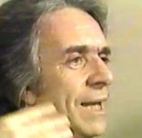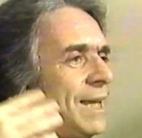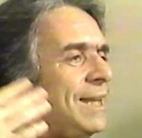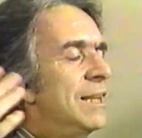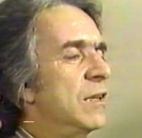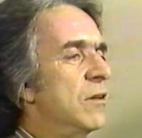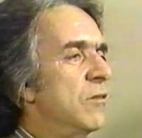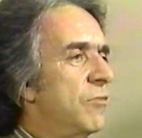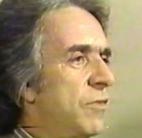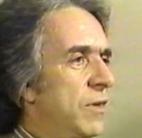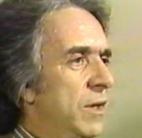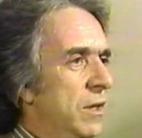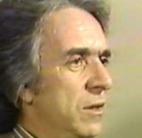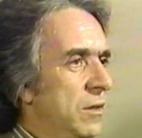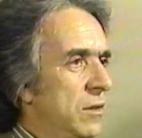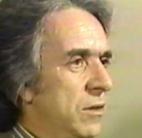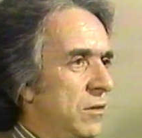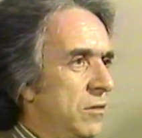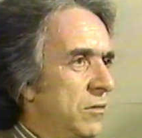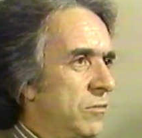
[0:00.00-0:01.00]
in the
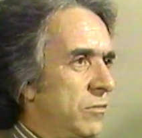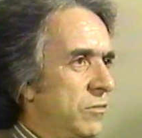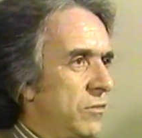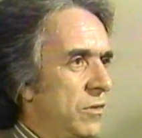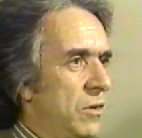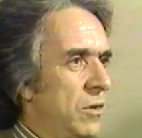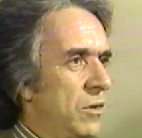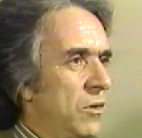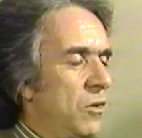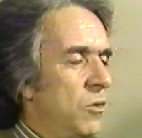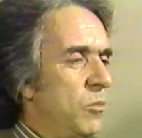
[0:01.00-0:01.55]
field of